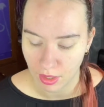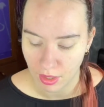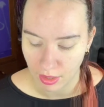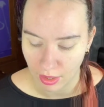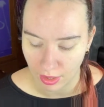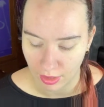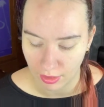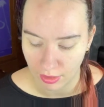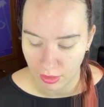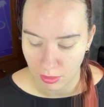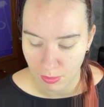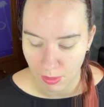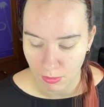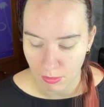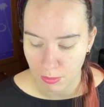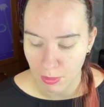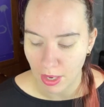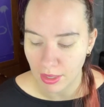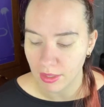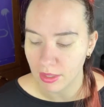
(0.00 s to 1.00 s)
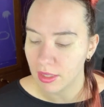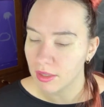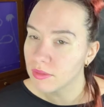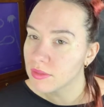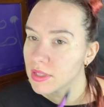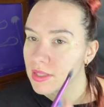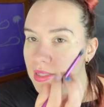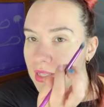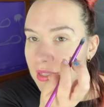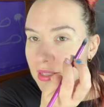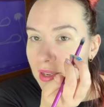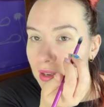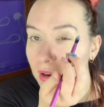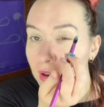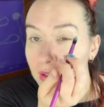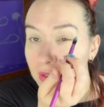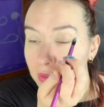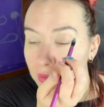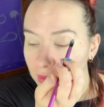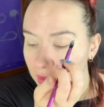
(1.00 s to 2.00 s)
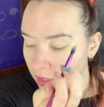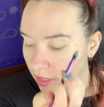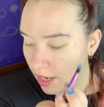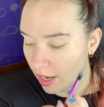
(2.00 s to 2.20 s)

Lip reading: get a little bit repetitive just as I go through